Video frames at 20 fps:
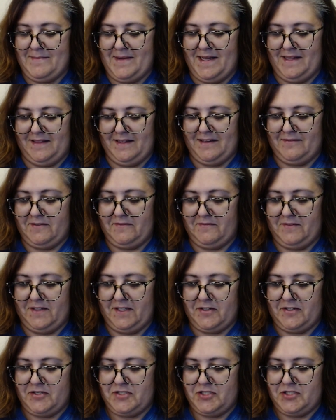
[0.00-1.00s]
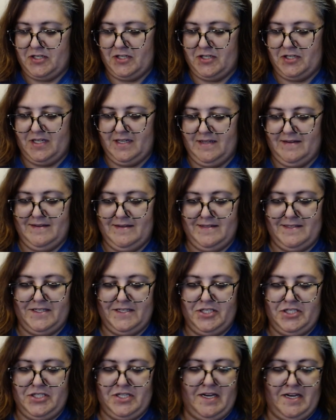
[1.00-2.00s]
my love of literature is
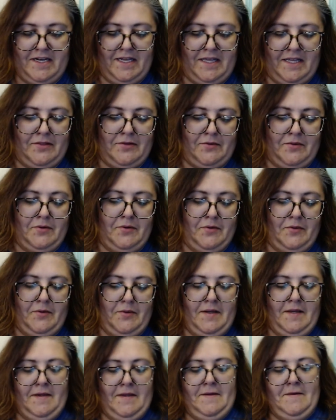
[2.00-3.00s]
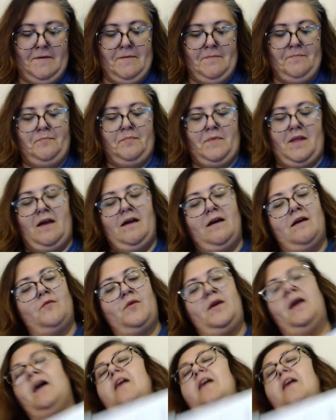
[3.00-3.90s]
shining through. We